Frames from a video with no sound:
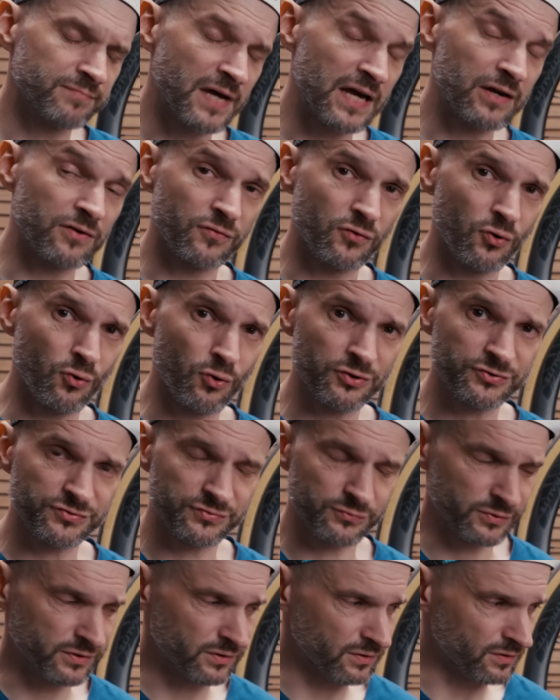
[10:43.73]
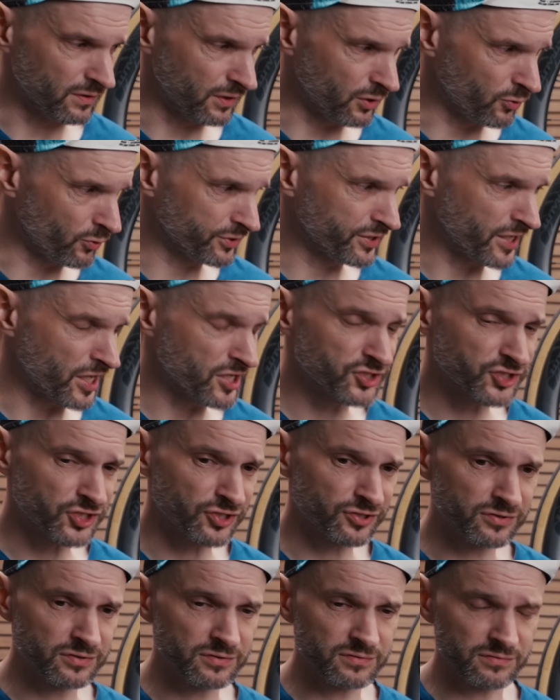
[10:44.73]
And of course, with the lower
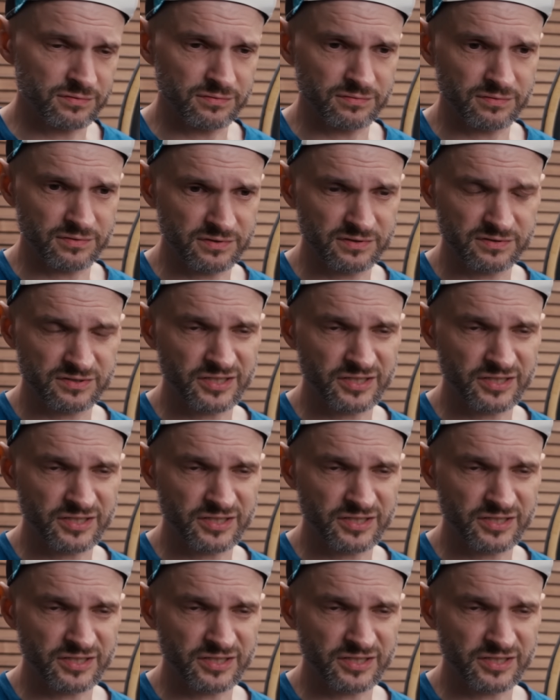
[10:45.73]
tension,